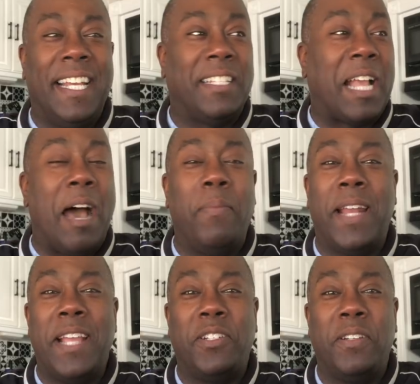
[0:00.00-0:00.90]
it's a
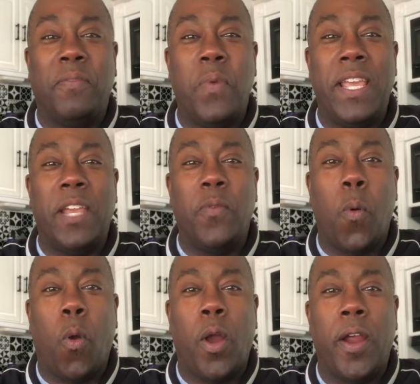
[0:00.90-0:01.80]
combination of weekend
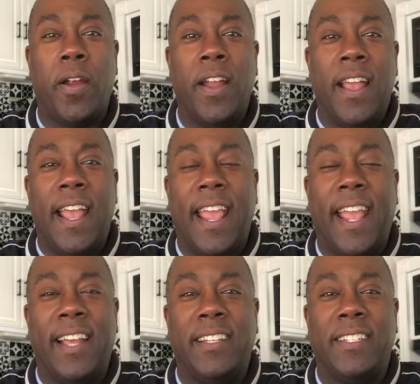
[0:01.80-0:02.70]
warrior
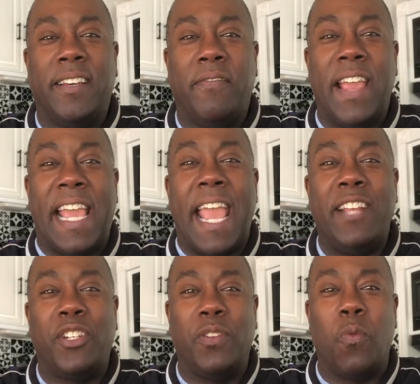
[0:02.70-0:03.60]
and
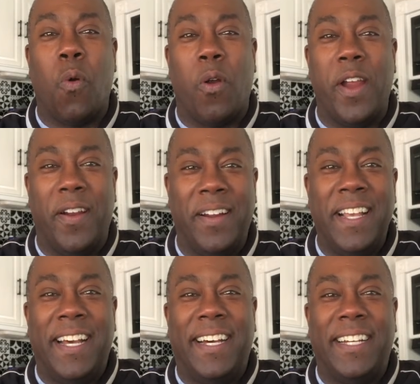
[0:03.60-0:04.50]
vacation warrior,
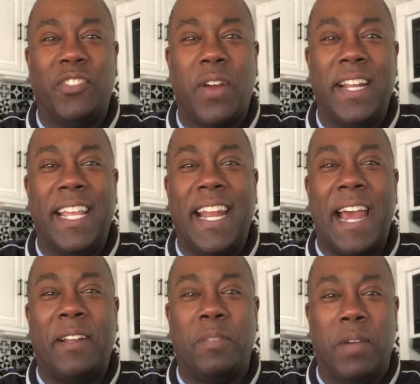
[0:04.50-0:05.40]
trying to get
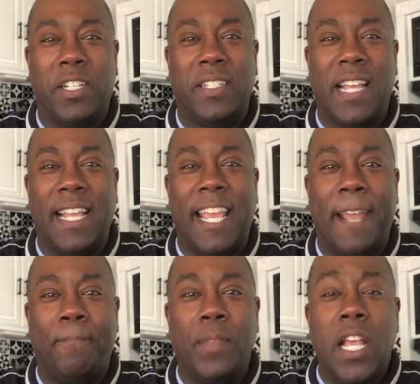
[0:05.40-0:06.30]
out as much as I
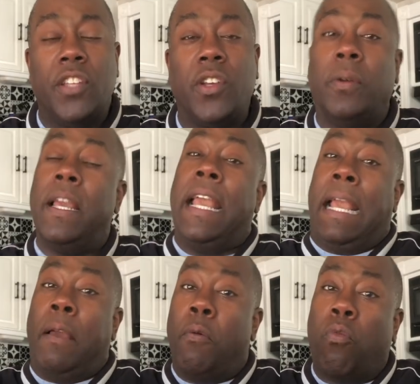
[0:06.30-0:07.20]
can. So
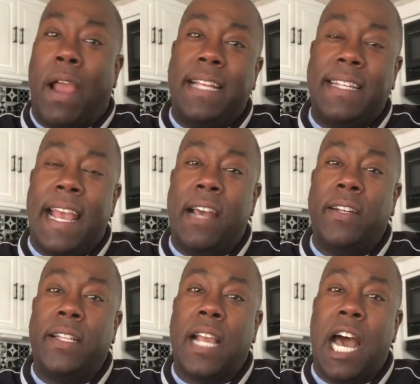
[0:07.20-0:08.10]
write
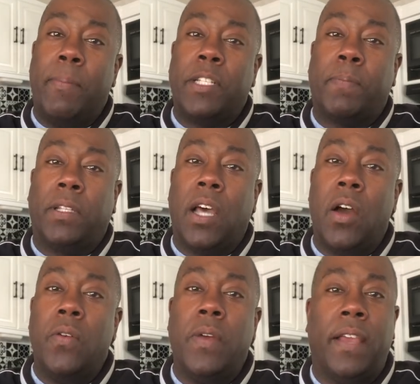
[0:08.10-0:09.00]
down in the comments
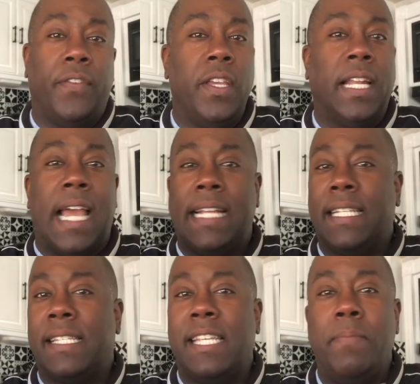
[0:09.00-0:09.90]
below if you'd like
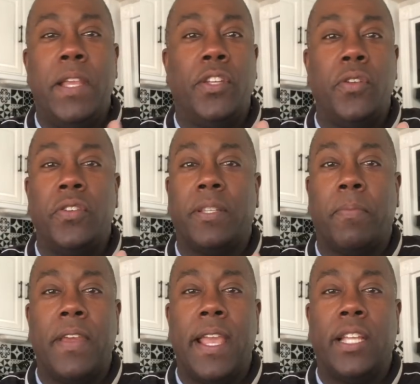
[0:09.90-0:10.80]
to see me do some
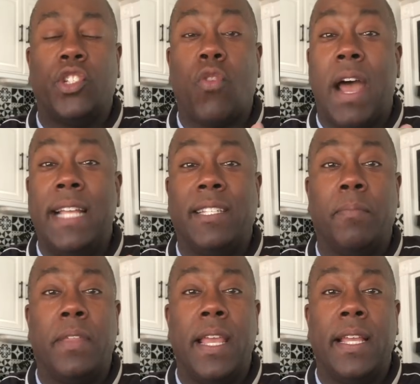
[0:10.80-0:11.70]
things, try
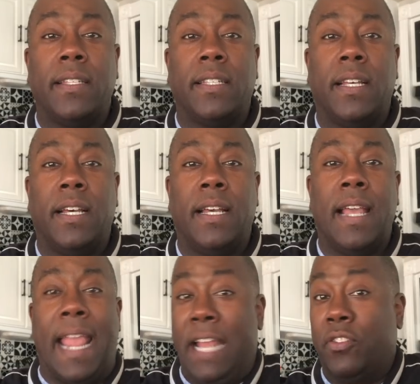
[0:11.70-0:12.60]
some things,
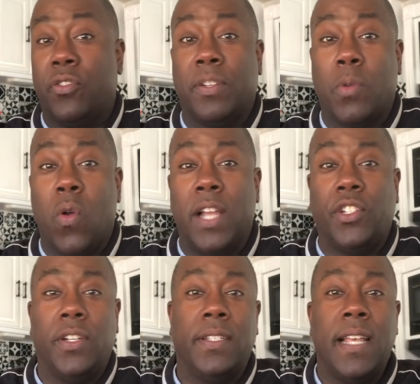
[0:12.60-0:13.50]
answer some
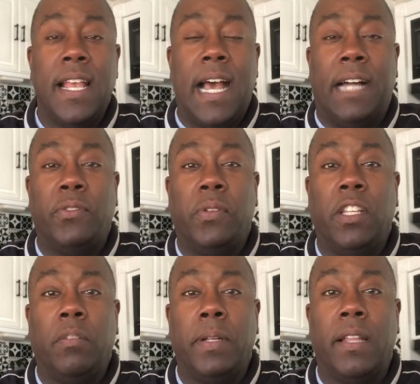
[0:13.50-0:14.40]
questions. I'll do a
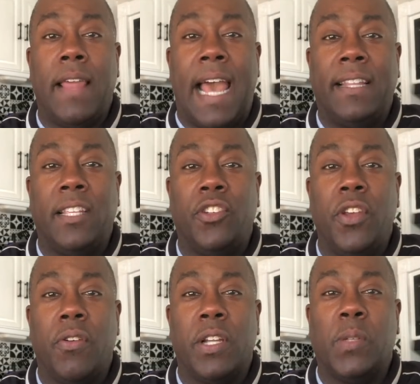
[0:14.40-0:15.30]
little bit of that this
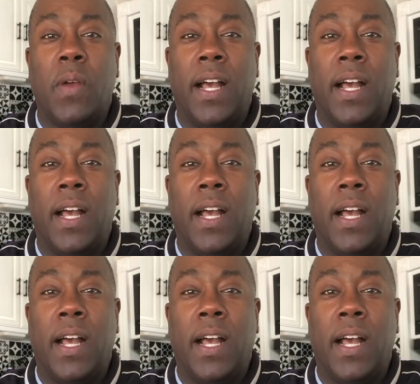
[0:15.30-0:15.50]
year as